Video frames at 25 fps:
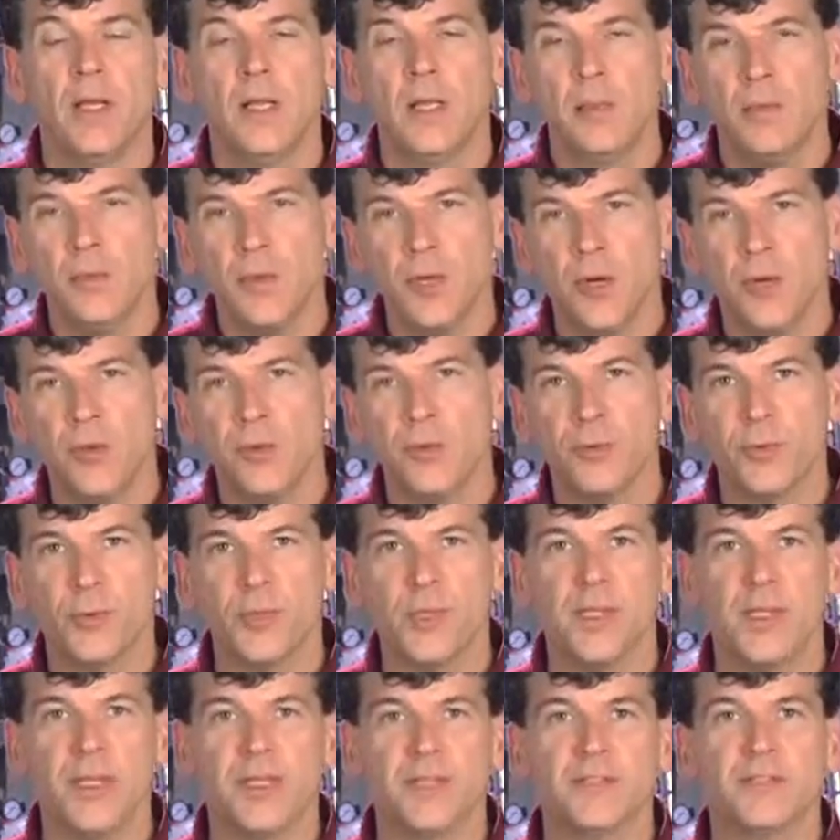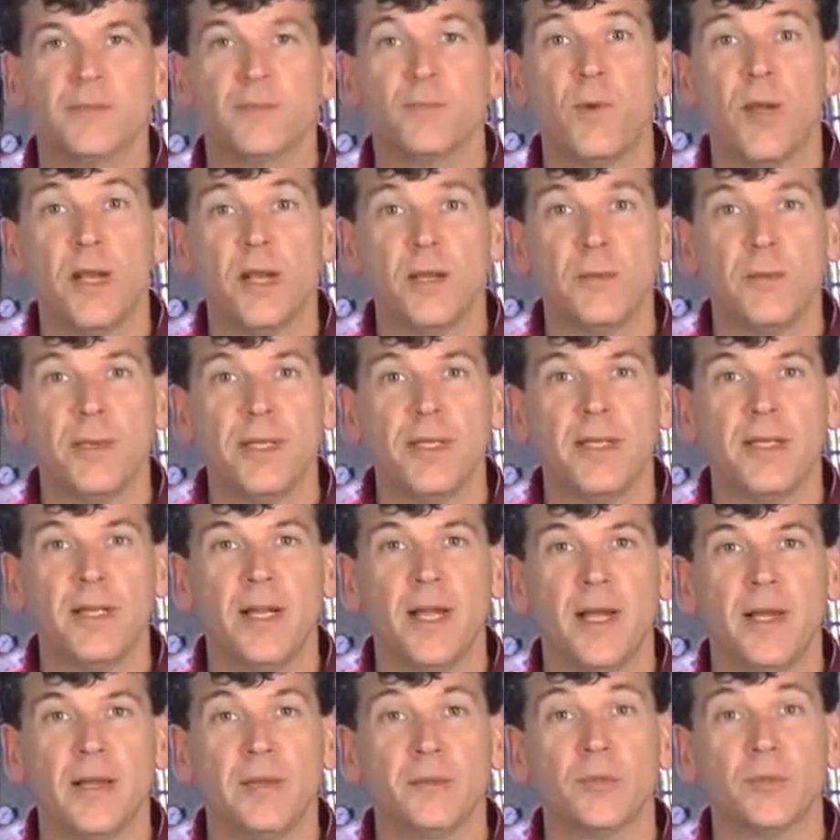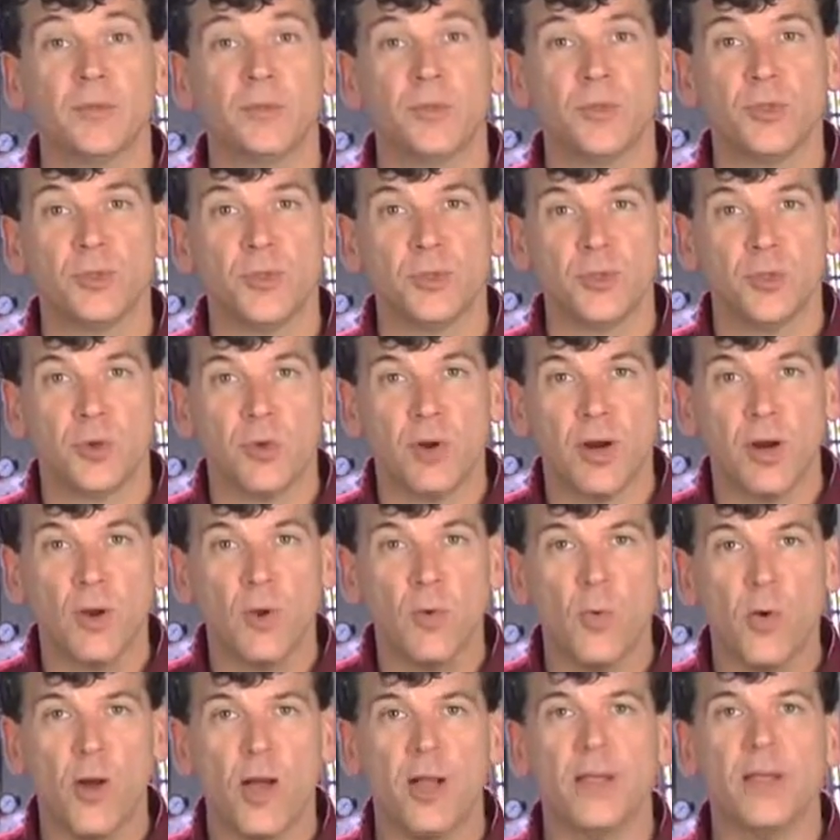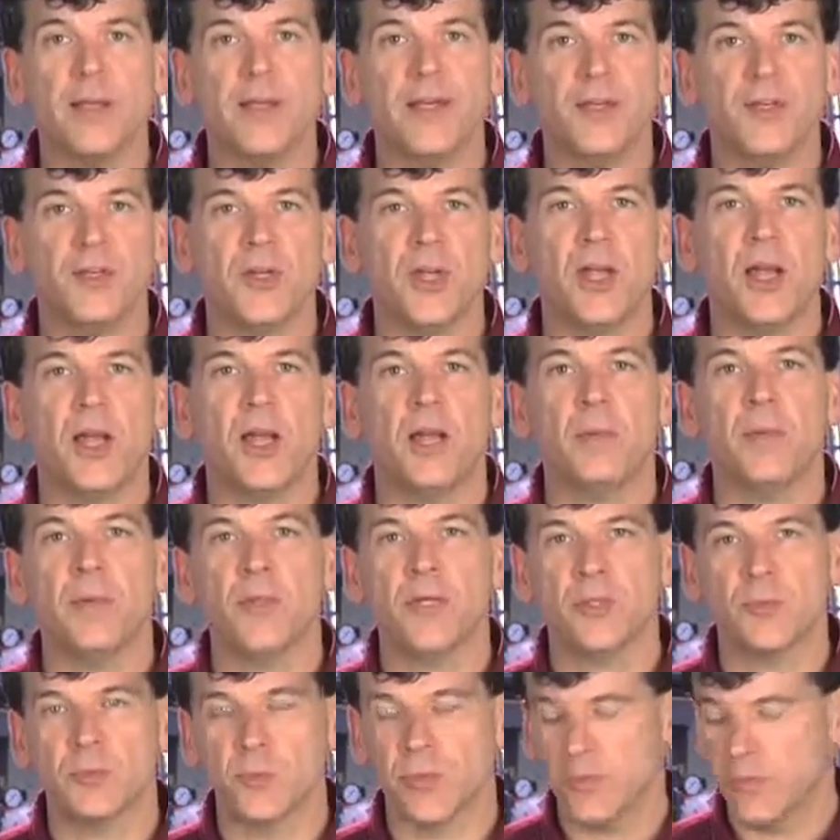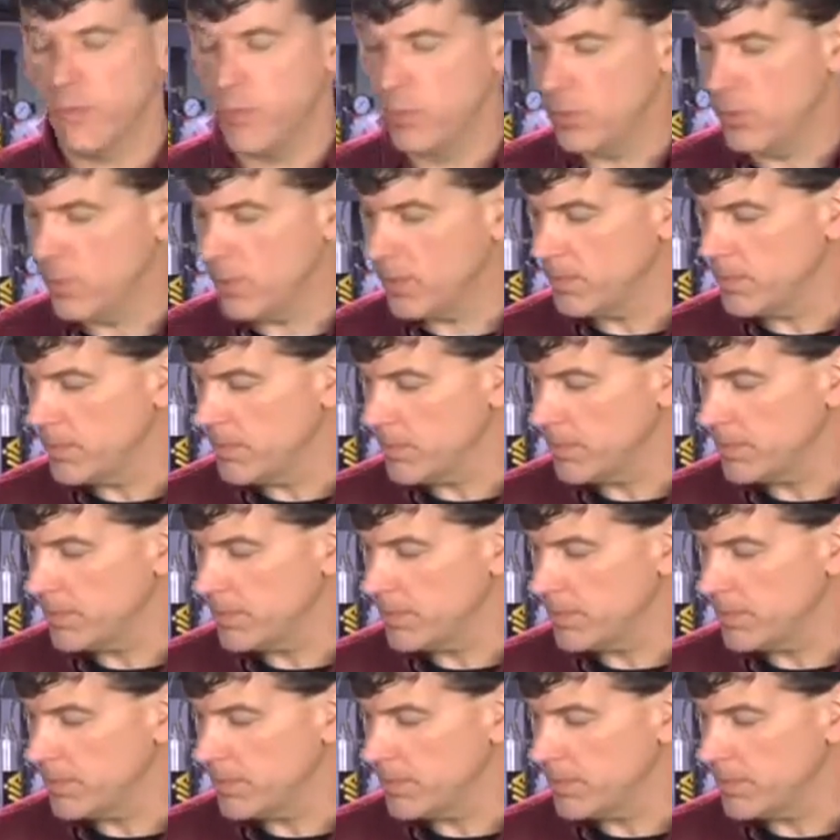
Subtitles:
Let me go through a list of recommended items to ensure a quality job is performed.